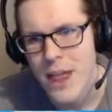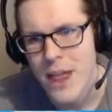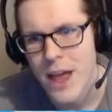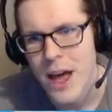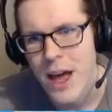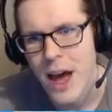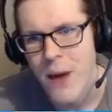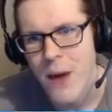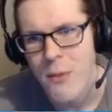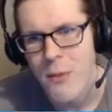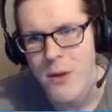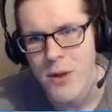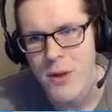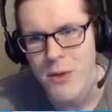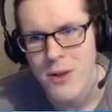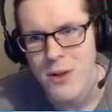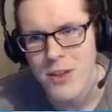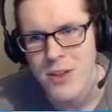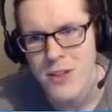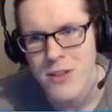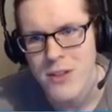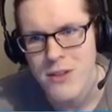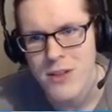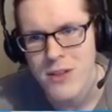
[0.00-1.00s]
I really want
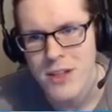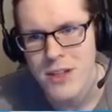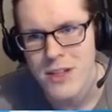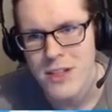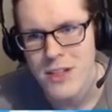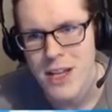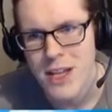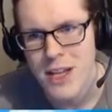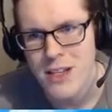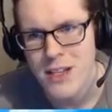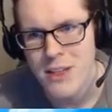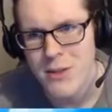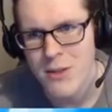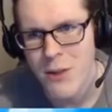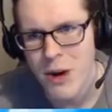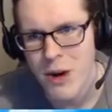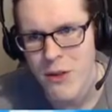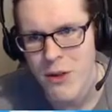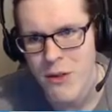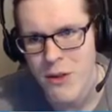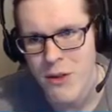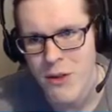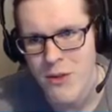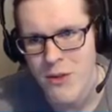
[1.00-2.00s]
to do this as the, one,
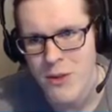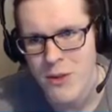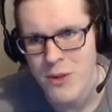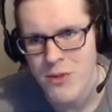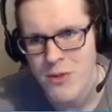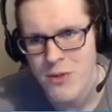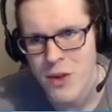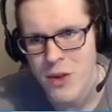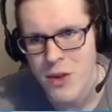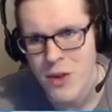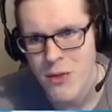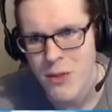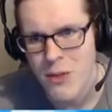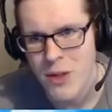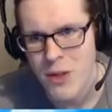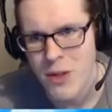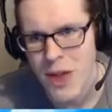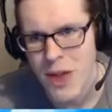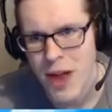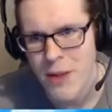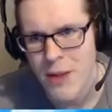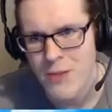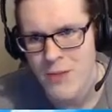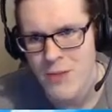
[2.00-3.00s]
the first one with
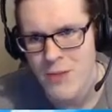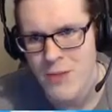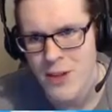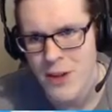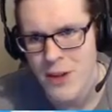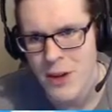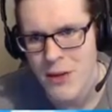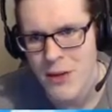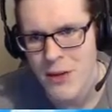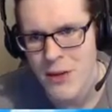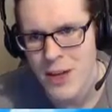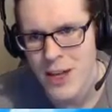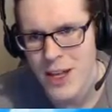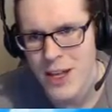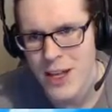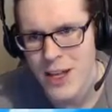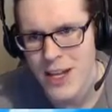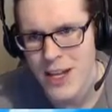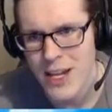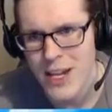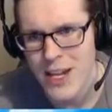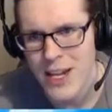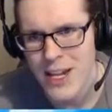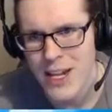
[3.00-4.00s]
absolutely no
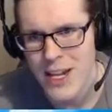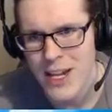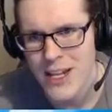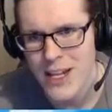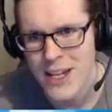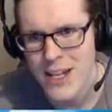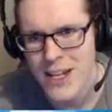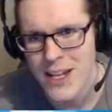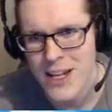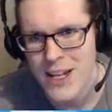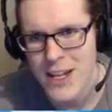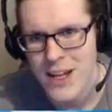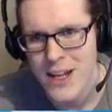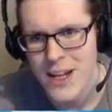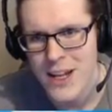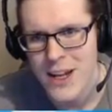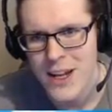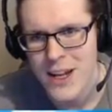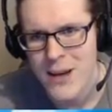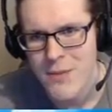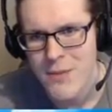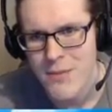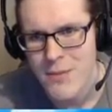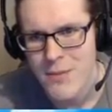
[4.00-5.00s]
healing needed,
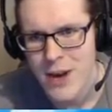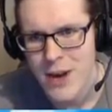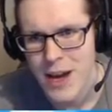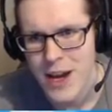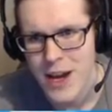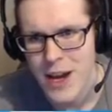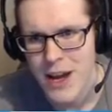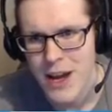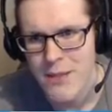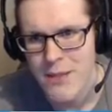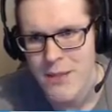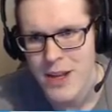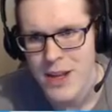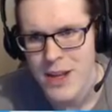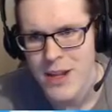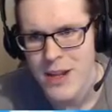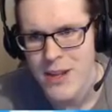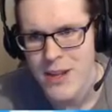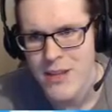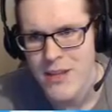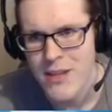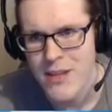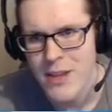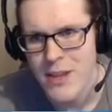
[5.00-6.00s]
but I mean,
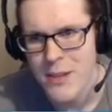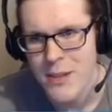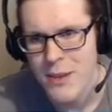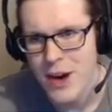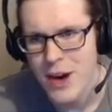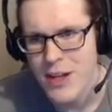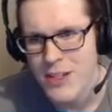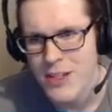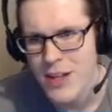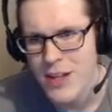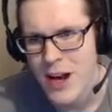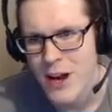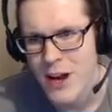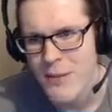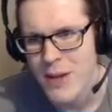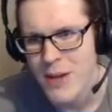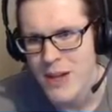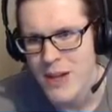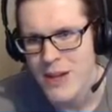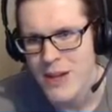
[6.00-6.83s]
the boss got me.